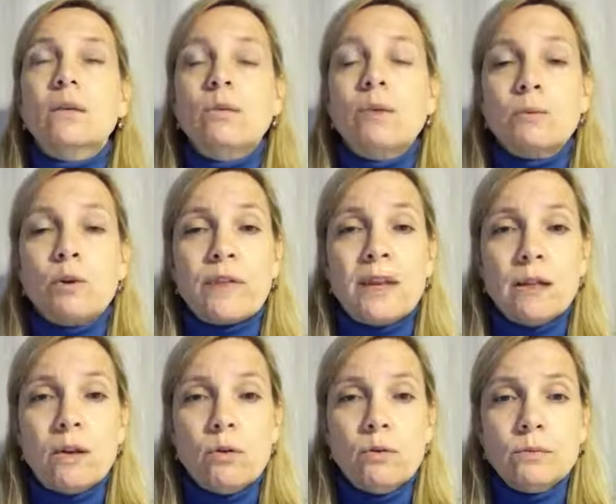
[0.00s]
One more thing,
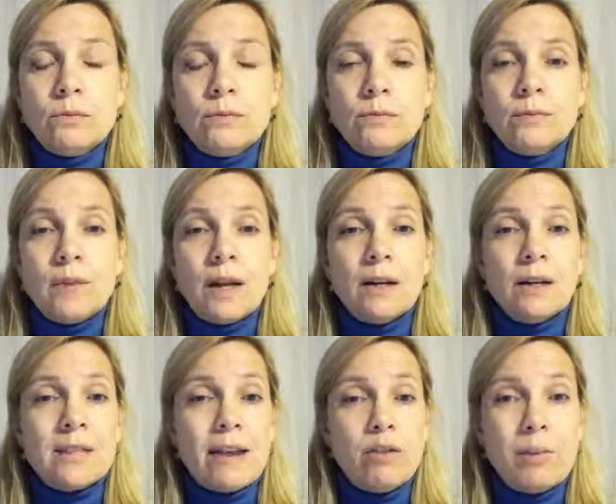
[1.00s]
though.
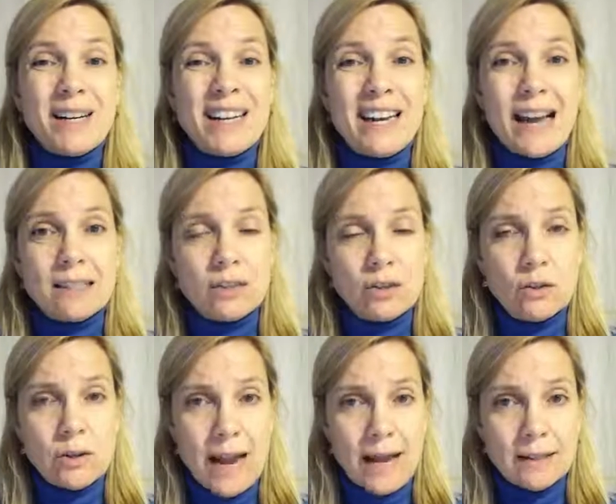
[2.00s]
Not everybody gets
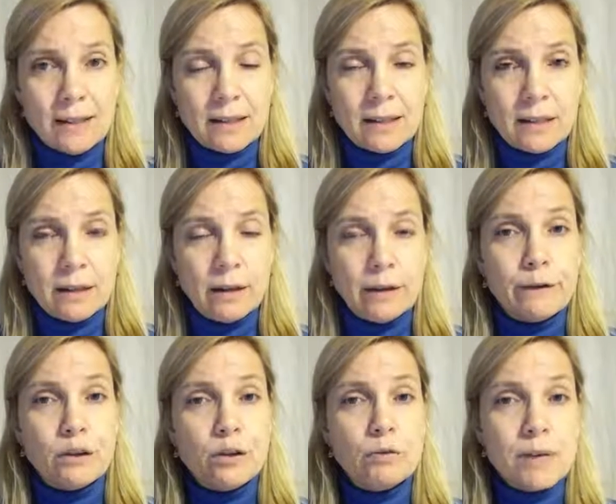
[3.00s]
to the end
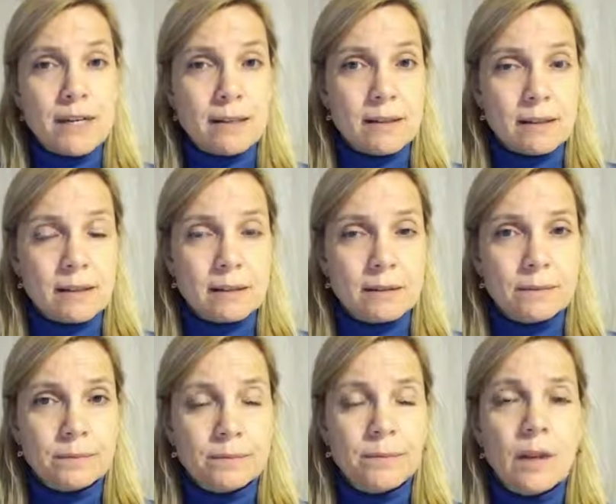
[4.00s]
for two reasons.
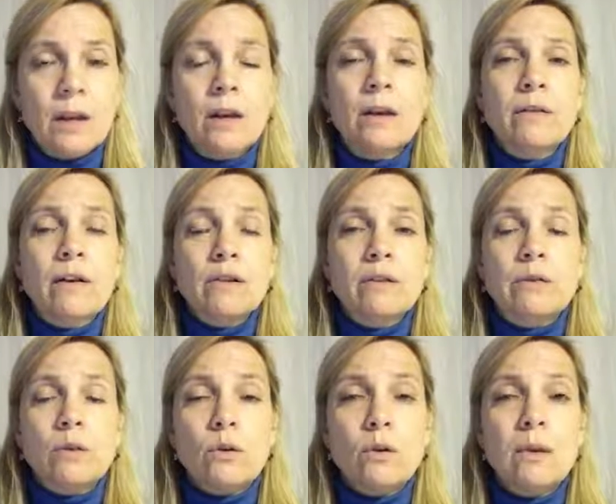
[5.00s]
First of
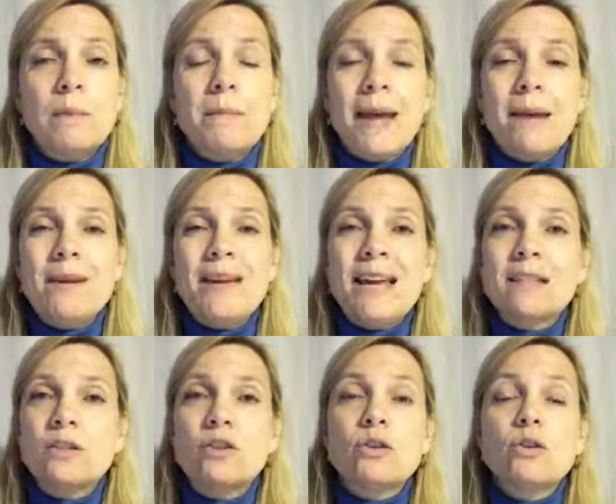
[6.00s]
all, maybe
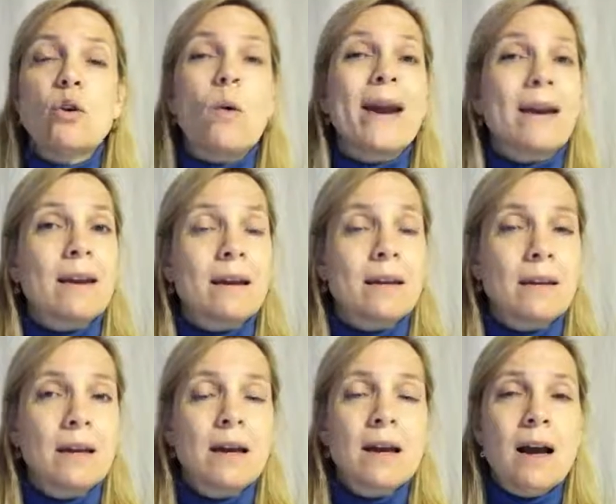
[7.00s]
it's too quick.
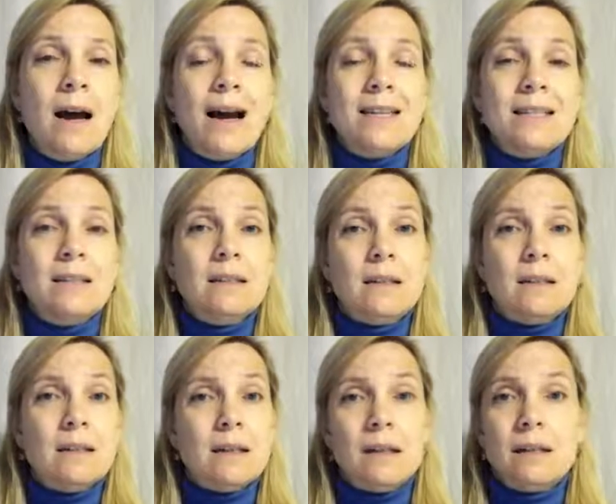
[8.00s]

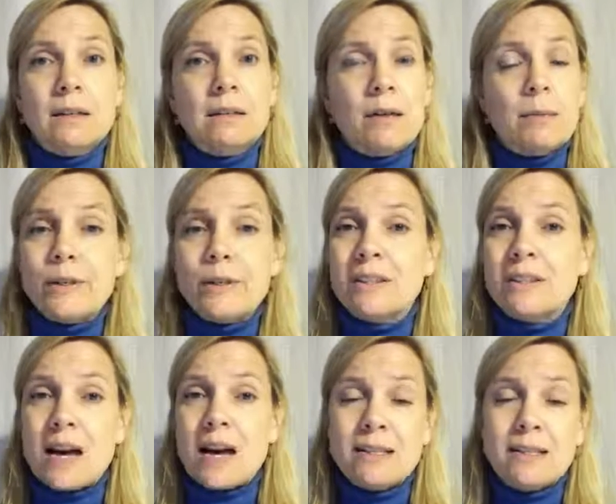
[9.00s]
A person
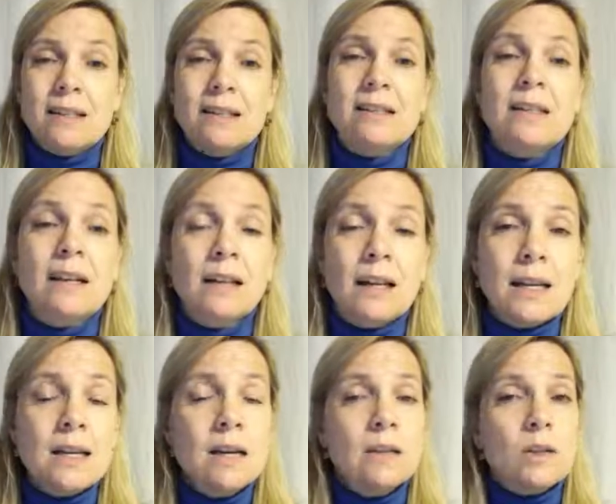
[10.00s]
dies
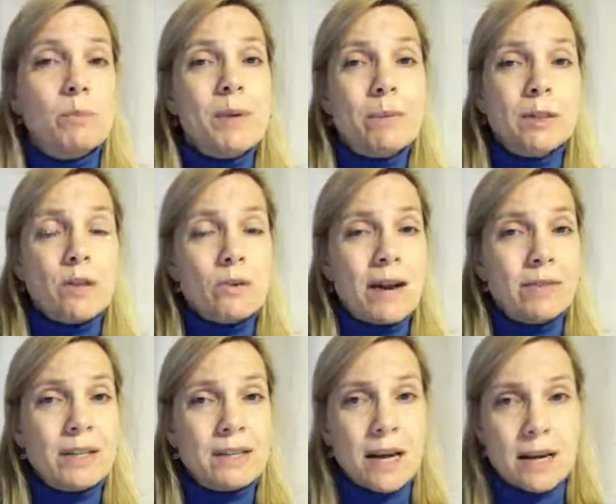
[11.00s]
suddenly, so people don't have
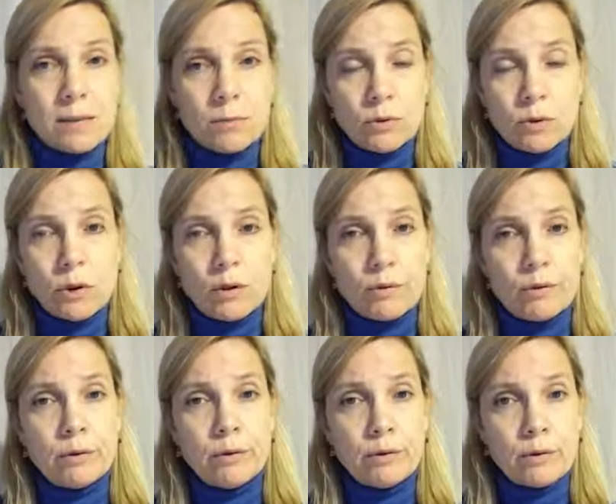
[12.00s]
the time to go
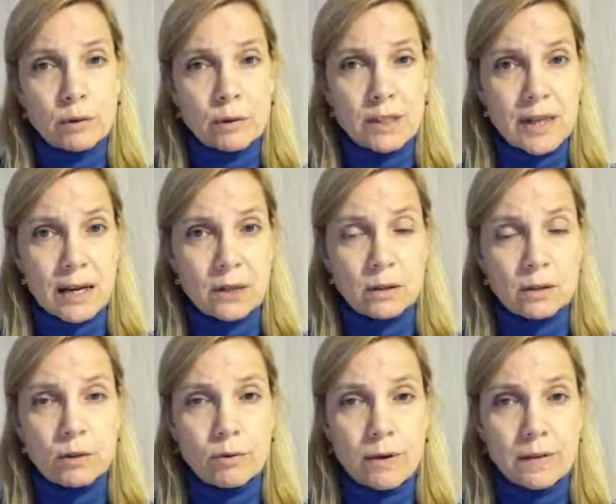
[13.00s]
through the full cycle,
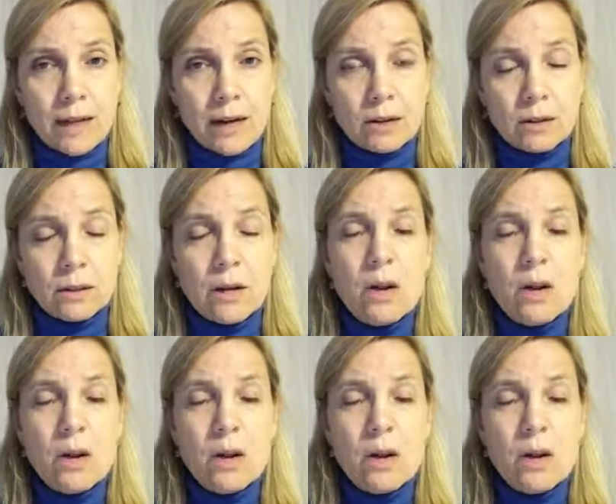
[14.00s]
the grief cycle.